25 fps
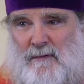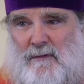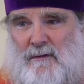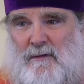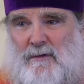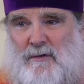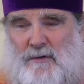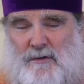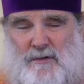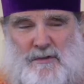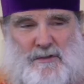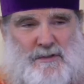
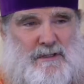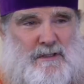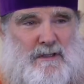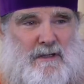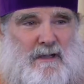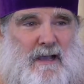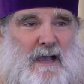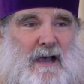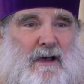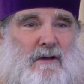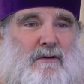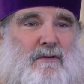Clergy
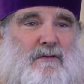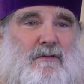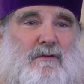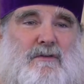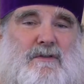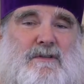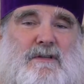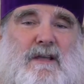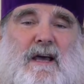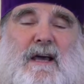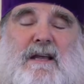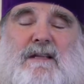encounter
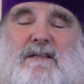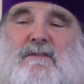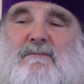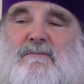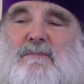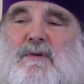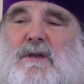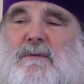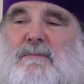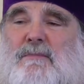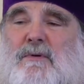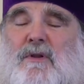those kinds of
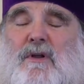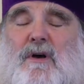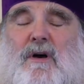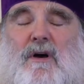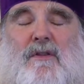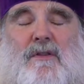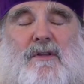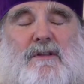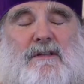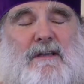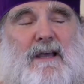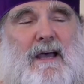people
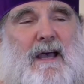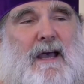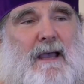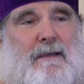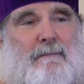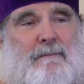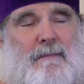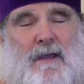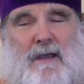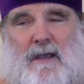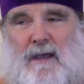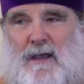all the
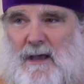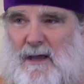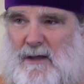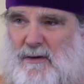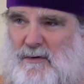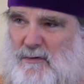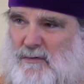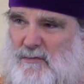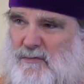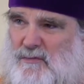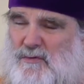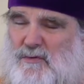time,
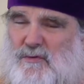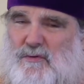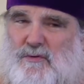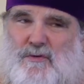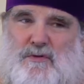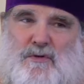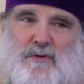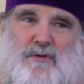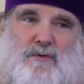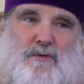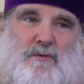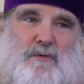and you do
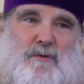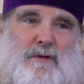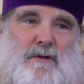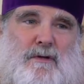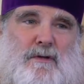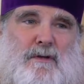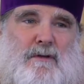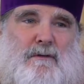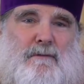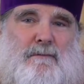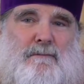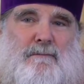too.
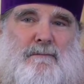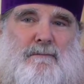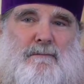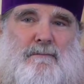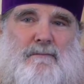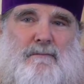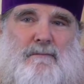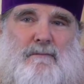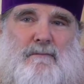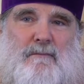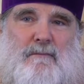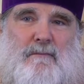
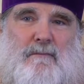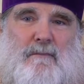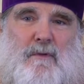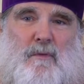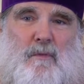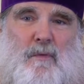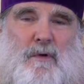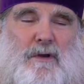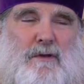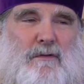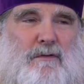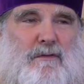
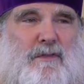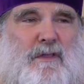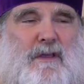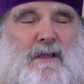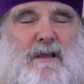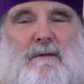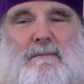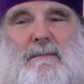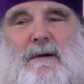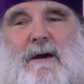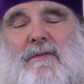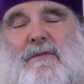What do you
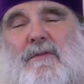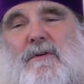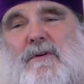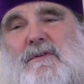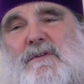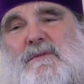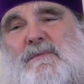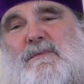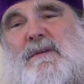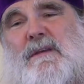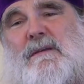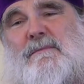think about
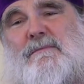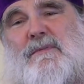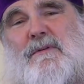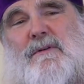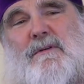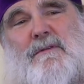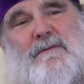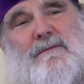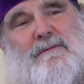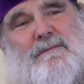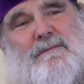those people?